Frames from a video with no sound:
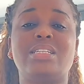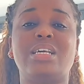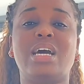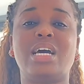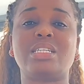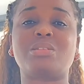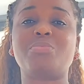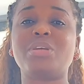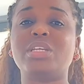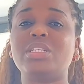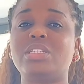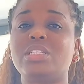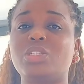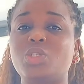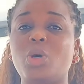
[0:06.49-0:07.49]
has
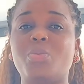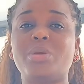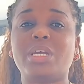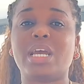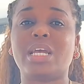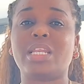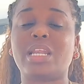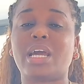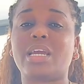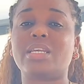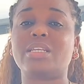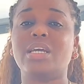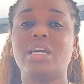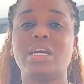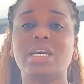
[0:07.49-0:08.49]
been the topic
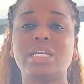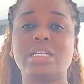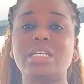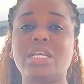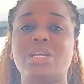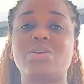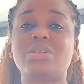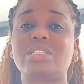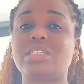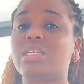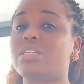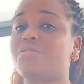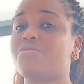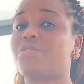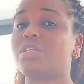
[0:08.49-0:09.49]
headline in Lagos
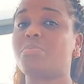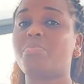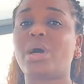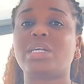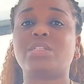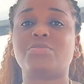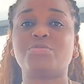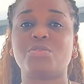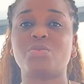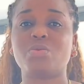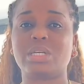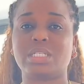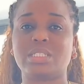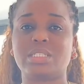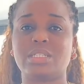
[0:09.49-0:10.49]
State for the past few
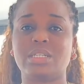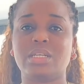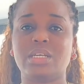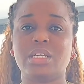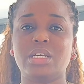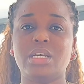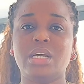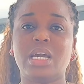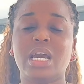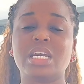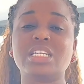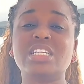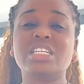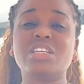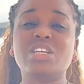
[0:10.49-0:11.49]
weeks.
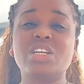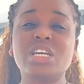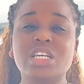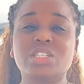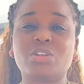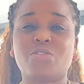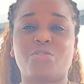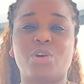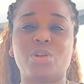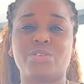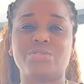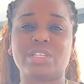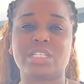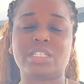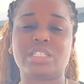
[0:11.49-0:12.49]
And in the heat of all
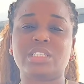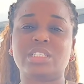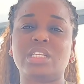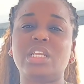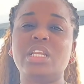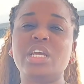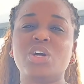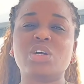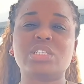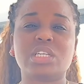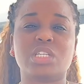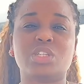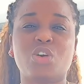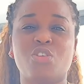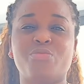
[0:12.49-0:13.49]
of this, the Lagos
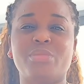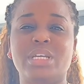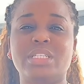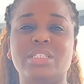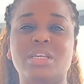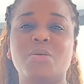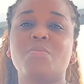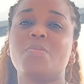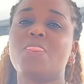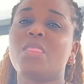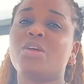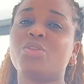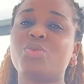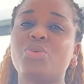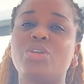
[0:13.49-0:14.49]
State government,
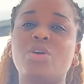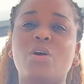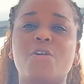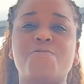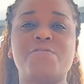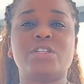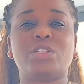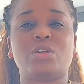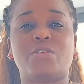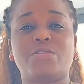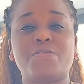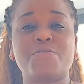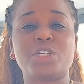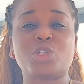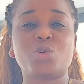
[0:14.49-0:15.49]
through the Office of
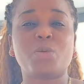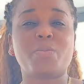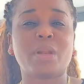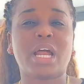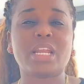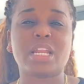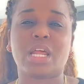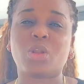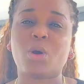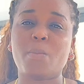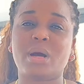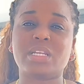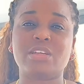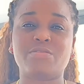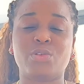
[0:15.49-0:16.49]
the Fiscal Planning and
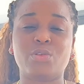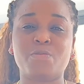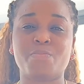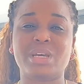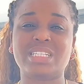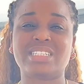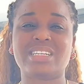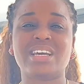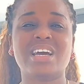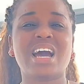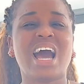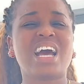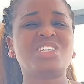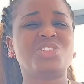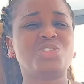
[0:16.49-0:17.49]
Urban Development,
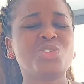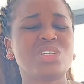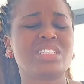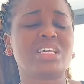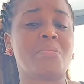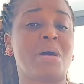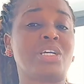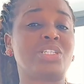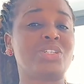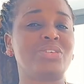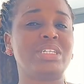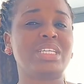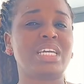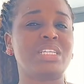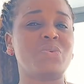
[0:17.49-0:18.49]
has just about
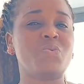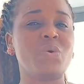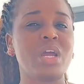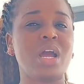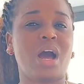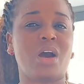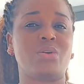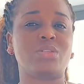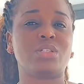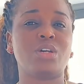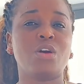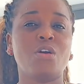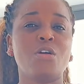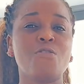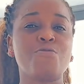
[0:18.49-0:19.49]
created the way out
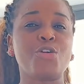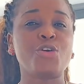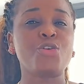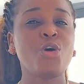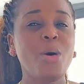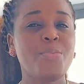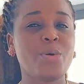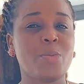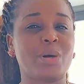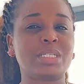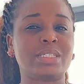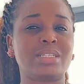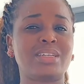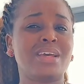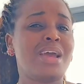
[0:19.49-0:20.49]
for your
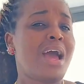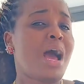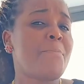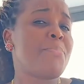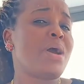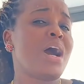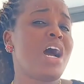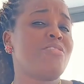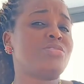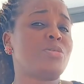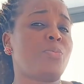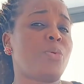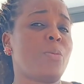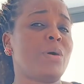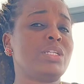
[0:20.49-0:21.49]
property and perhaps
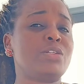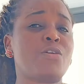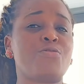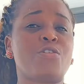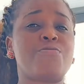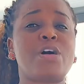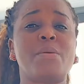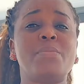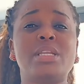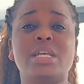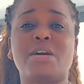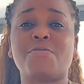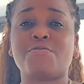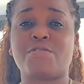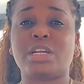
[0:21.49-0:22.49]
the property of your
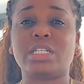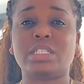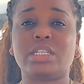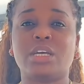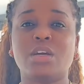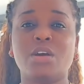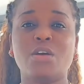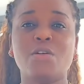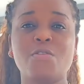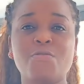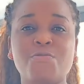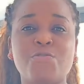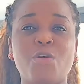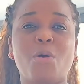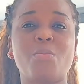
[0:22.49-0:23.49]
family and friends
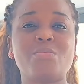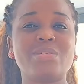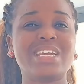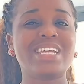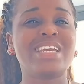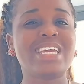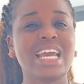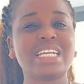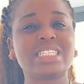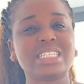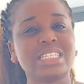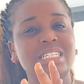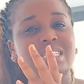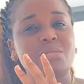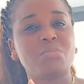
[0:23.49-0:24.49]
from
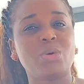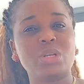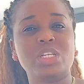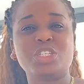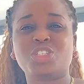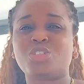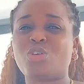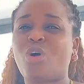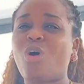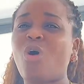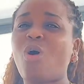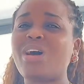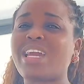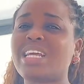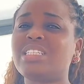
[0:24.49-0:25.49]
getting demolished
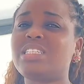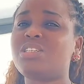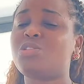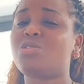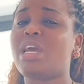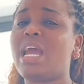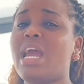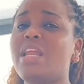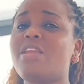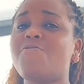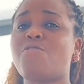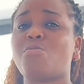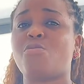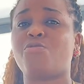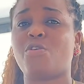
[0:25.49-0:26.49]
or getting into
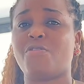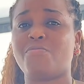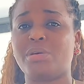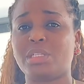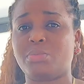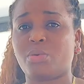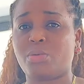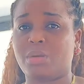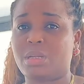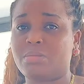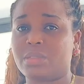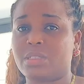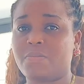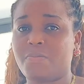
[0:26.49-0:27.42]
any form of government problems.